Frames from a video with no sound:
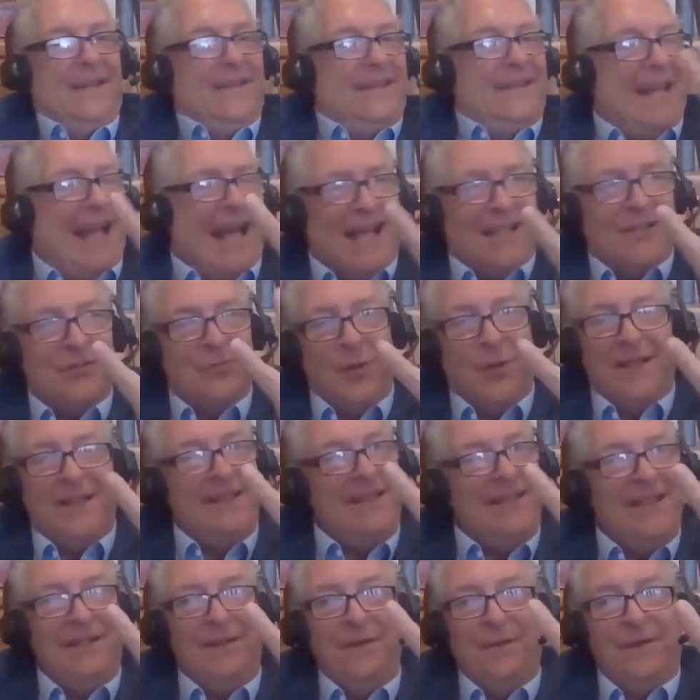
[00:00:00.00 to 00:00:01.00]
That's what
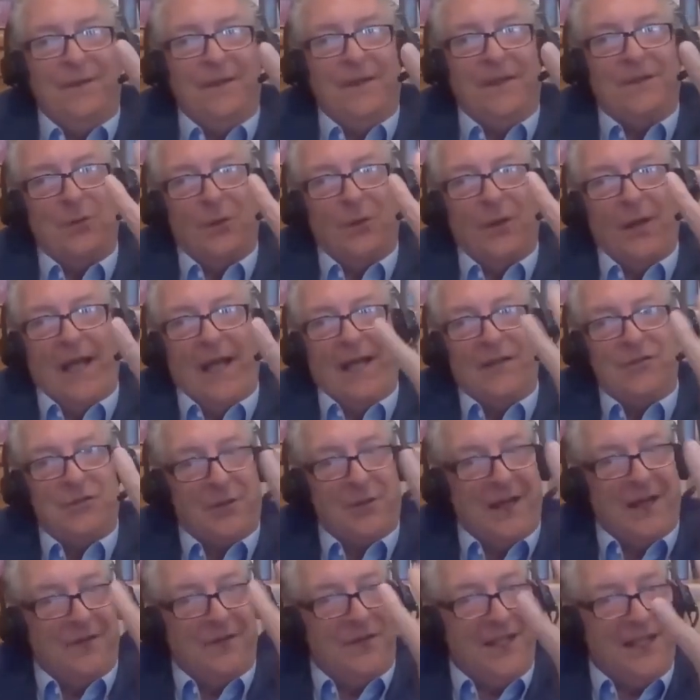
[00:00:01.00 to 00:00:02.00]
an individual has.
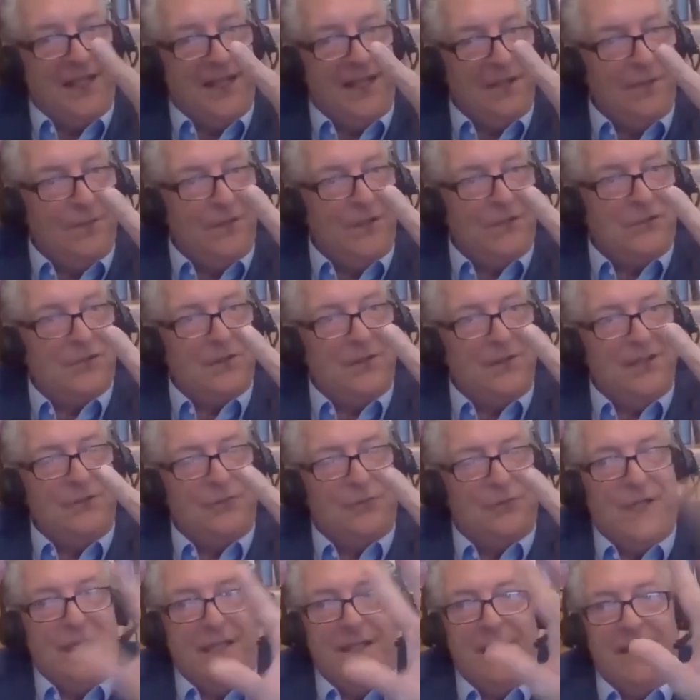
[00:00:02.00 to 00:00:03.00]
You have the individual
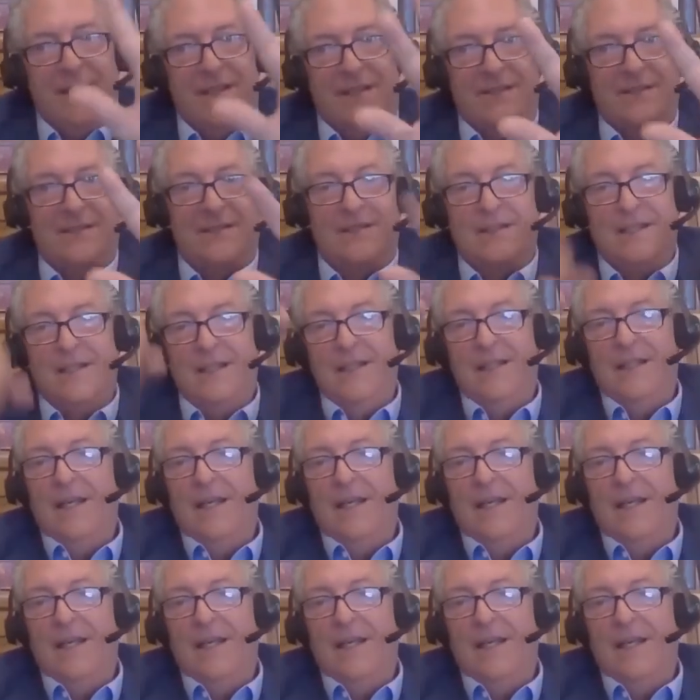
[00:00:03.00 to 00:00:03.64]
ingredients,